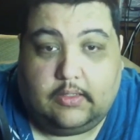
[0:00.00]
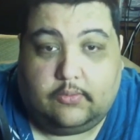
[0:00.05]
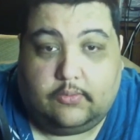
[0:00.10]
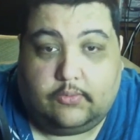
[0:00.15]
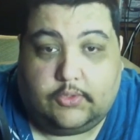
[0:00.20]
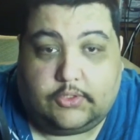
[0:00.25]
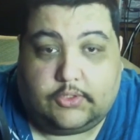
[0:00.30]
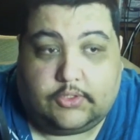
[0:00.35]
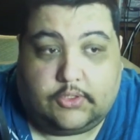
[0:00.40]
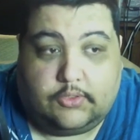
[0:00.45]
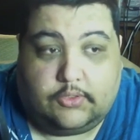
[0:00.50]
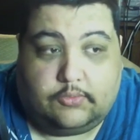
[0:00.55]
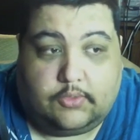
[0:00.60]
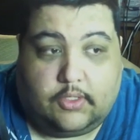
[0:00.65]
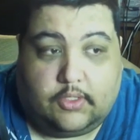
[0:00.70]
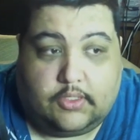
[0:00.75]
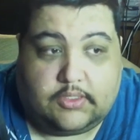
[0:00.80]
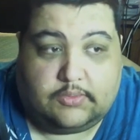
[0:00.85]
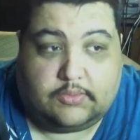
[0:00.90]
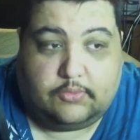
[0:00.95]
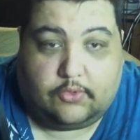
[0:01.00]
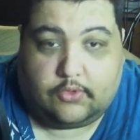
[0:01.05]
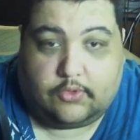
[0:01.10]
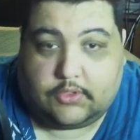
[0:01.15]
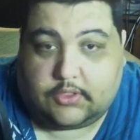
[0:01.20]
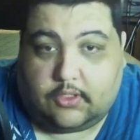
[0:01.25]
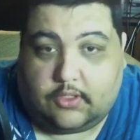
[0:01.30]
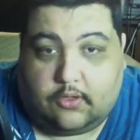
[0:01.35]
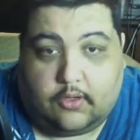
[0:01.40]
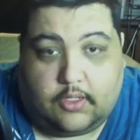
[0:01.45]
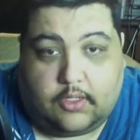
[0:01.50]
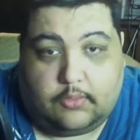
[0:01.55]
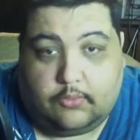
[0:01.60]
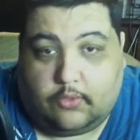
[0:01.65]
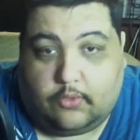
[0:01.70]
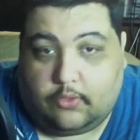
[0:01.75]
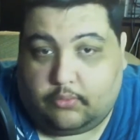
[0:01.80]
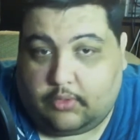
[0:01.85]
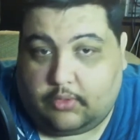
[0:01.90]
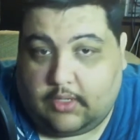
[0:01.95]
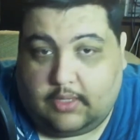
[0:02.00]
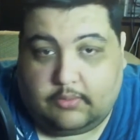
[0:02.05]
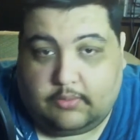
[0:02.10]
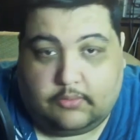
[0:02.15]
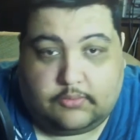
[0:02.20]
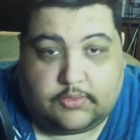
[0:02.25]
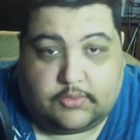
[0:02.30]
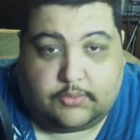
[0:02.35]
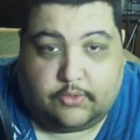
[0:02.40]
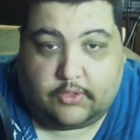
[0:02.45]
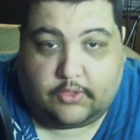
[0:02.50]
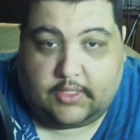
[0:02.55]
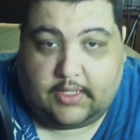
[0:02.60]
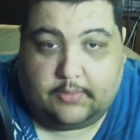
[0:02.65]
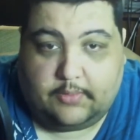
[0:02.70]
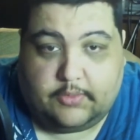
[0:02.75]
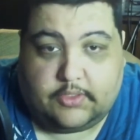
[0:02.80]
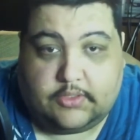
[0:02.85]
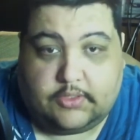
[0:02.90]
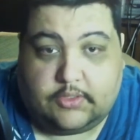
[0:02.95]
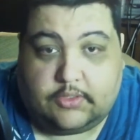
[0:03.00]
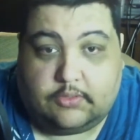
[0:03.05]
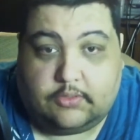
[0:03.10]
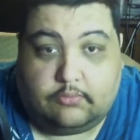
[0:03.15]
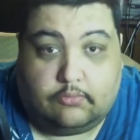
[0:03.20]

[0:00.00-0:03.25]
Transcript: which could cause more scarring, more problems, more damage,